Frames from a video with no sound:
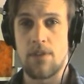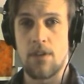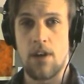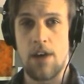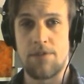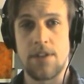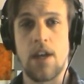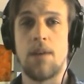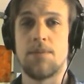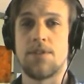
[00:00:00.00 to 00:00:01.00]

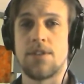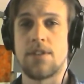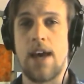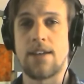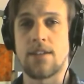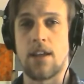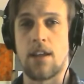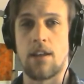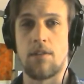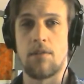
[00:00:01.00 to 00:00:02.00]
oftentimes just asking
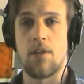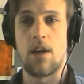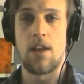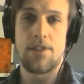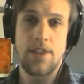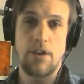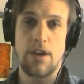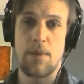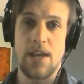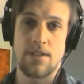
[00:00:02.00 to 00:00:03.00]

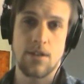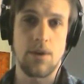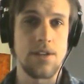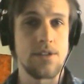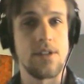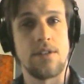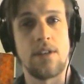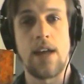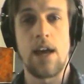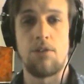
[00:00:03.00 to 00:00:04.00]
theory-based questions on
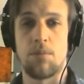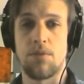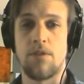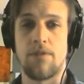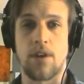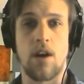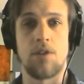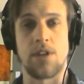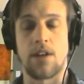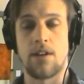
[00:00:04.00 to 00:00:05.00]
how to improve their coaching.